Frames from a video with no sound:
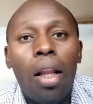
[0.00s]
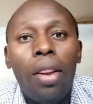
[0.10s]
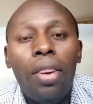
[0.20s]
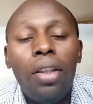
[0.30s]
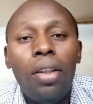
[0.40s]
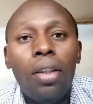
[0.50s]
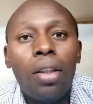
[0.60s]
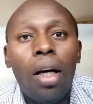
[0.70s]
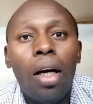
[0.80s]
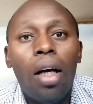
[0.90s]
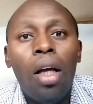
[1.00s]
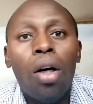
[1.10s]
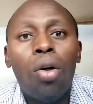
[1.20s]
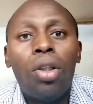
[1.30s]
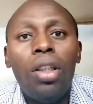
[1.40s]
This is
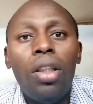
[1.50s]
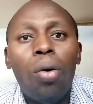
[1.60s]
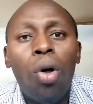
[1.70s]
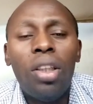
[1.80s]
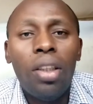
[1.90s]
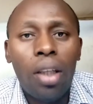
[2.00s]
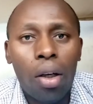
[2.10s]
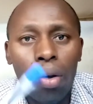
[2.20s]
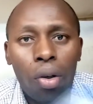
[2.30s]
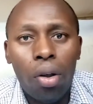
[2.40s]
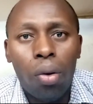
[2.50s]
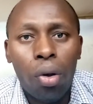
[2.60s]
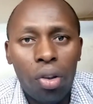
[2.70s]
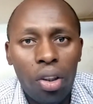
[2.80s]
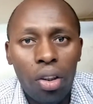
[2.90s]
what is a
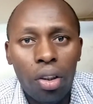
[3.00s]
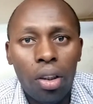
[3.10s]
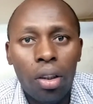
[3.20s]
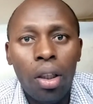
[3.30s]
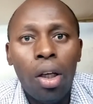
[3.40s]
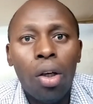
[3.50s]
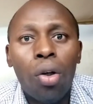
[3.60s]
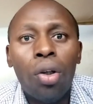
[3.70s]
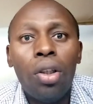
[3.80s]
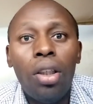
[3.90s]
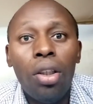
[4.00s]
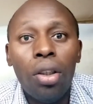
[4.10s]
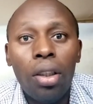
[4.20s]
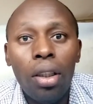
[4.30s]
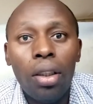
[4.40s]
coccidiosis?
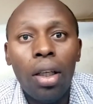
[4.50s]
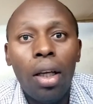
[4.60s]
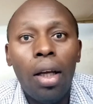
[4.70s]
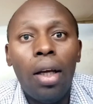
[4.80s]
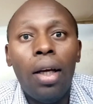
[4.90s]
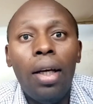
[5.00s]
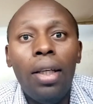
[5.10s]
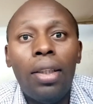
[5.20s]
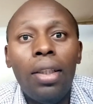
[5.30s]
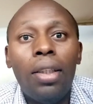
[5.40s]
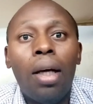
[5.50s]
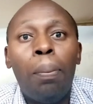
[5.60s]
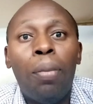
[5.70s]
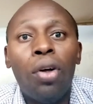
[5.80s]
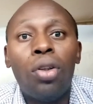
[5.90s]
Coccidiosis, it is a
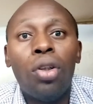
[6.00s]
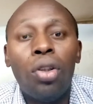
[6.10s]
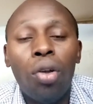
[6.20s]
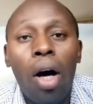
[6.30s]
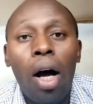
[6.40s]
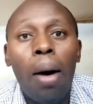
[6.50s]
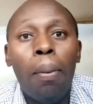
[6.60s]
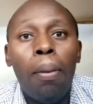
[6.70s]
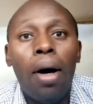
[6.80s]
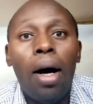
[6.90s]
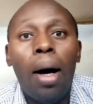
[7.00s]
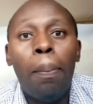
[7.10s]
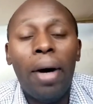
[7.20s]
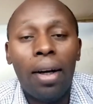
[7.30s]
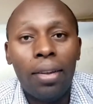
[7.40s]
protozoa
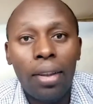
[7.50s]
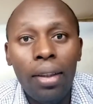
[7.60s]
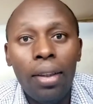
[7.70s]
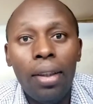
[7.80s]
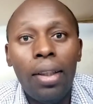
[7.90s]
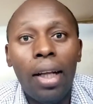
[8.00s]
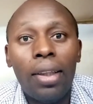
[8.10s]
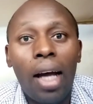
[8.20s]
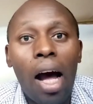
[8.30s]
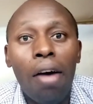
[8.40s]
parasite that